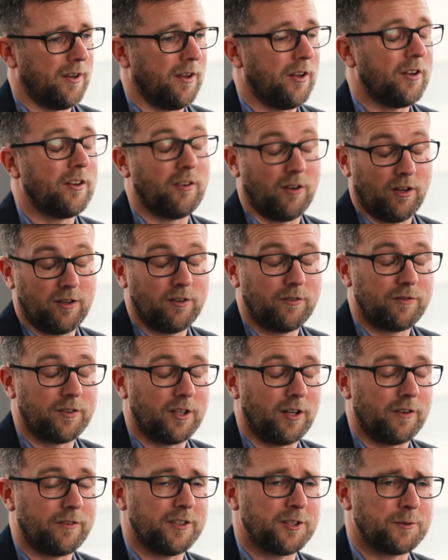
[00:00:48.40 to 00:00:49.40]
They
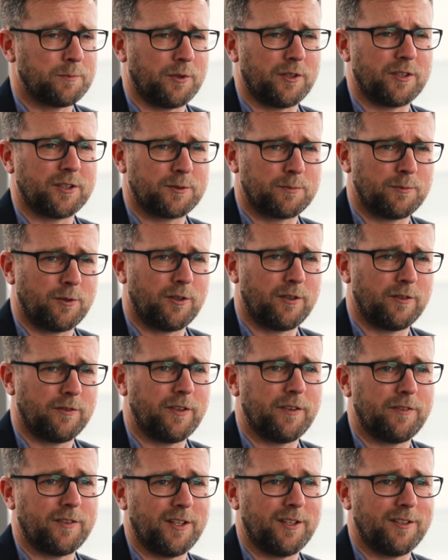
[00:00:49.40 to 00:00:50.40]
assigned me a
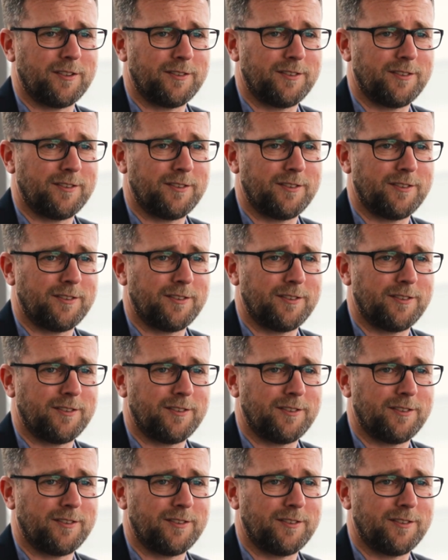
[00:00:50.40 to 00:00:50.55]
mentor.